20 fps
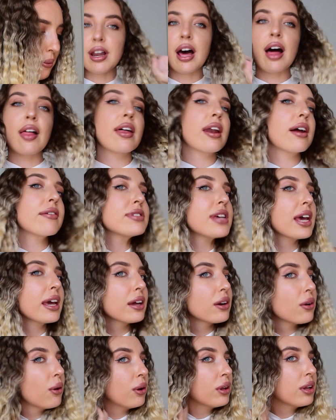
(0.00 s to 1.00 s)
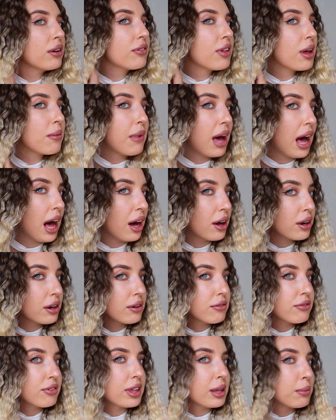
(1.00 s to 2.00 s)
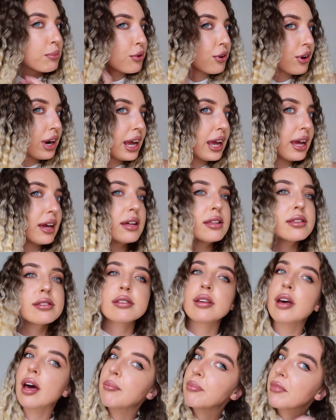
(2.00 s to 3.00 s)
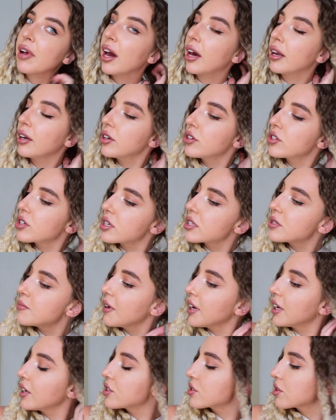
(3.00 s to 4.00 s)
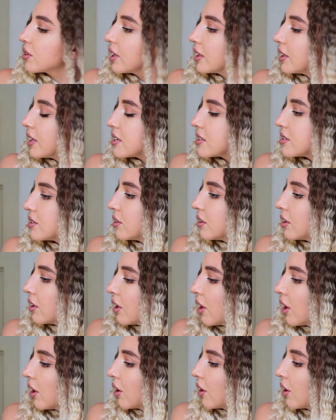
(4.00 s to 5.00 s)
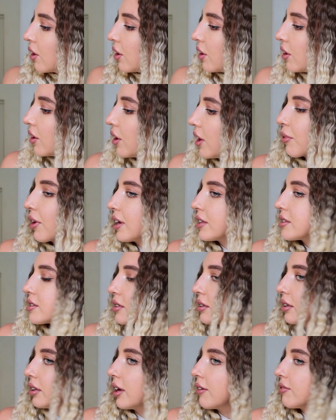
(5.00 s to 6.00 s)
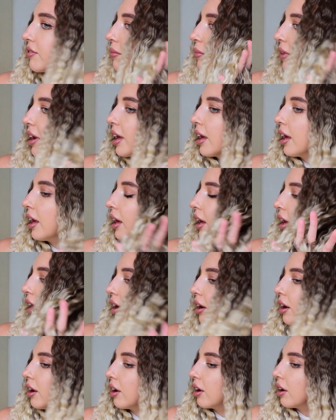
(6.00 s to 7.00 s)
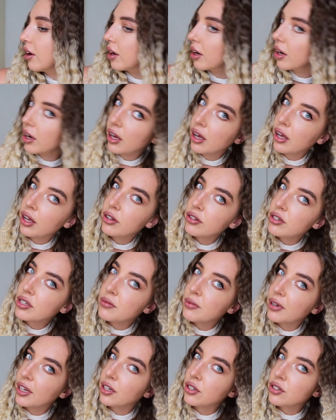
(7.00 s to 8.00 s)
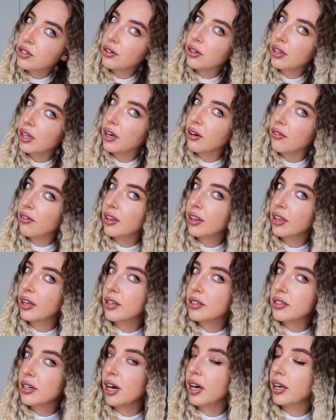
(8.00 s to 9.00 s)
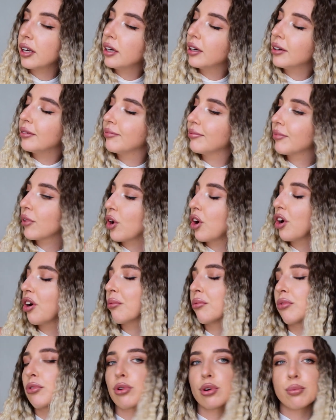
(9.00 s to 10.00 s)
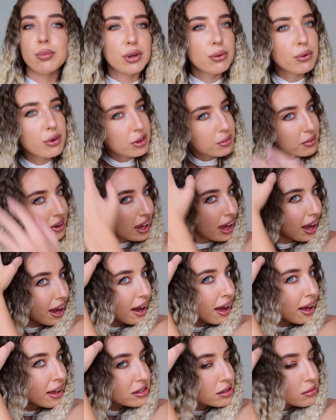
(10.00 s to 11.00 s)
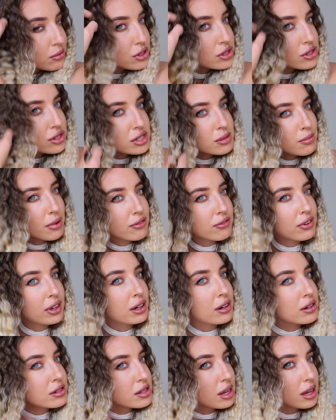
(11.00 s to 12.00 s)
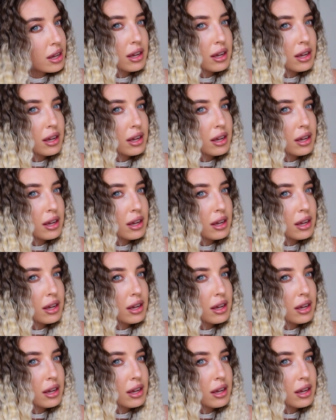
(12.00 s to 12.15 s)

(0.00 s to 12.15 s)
now that I've taken all of them out of the braids, I'm kind of just making sure that there's no braids still left in my hair and just making sure that everything is kind of combed through, but with my hands I'm just using my fingers